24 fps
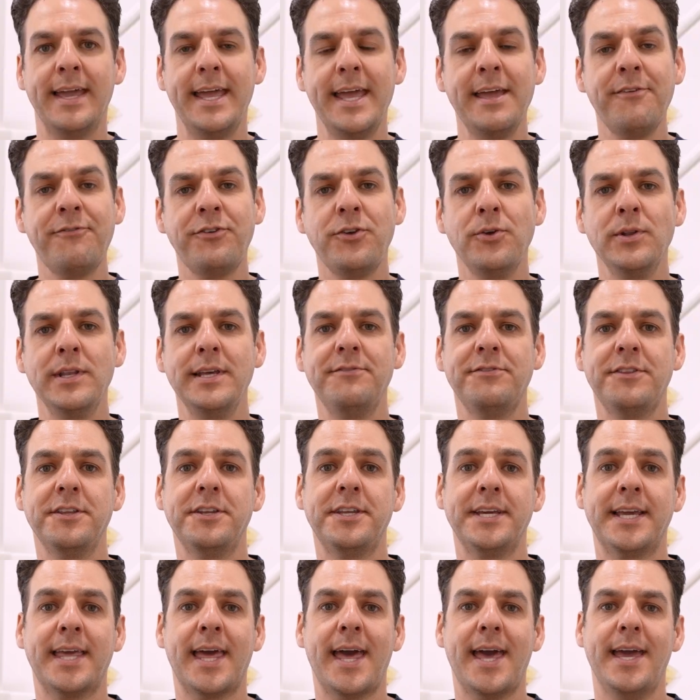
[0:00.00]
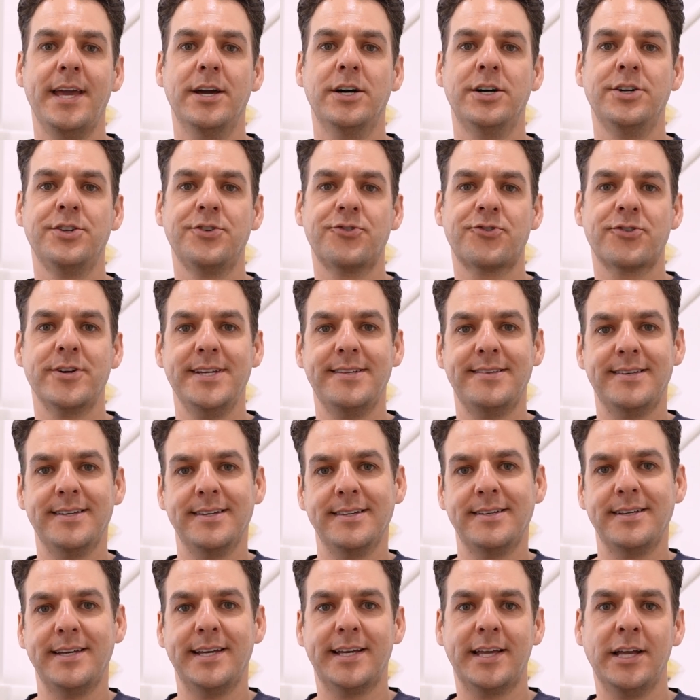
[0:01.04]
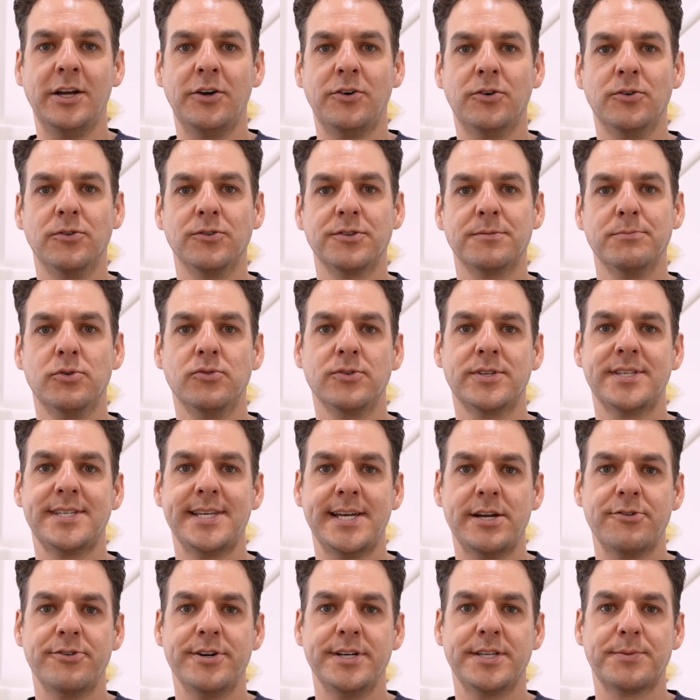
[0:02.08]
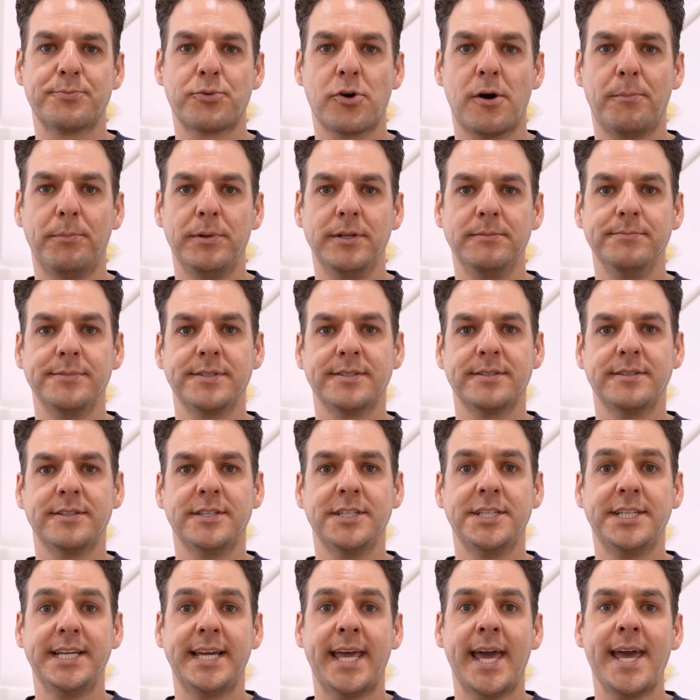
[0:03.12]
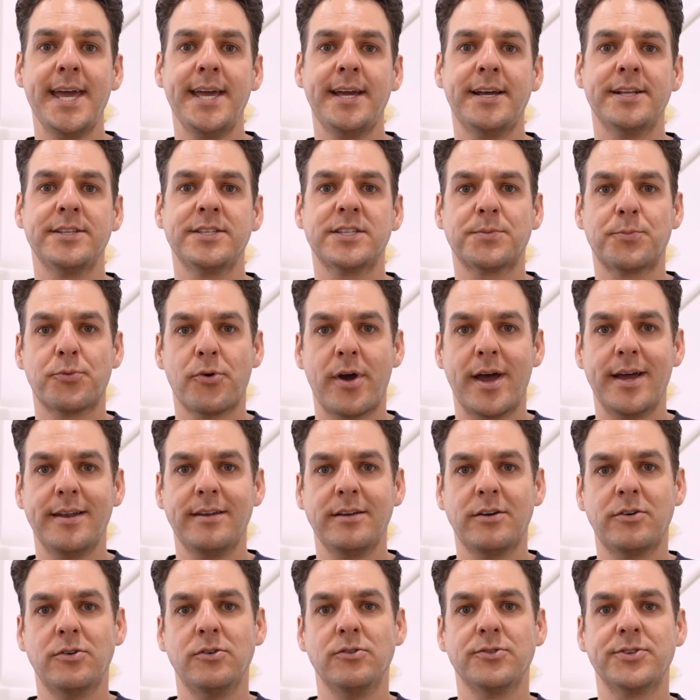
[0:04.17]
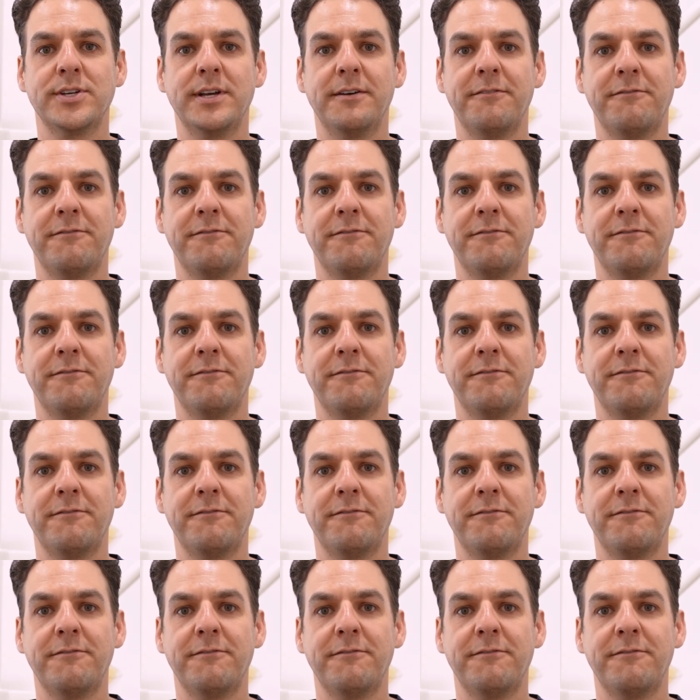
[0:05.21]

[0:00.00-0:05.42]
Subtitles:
If you leave the decay untreated, it can cause more serious problems. The decay can spread, causing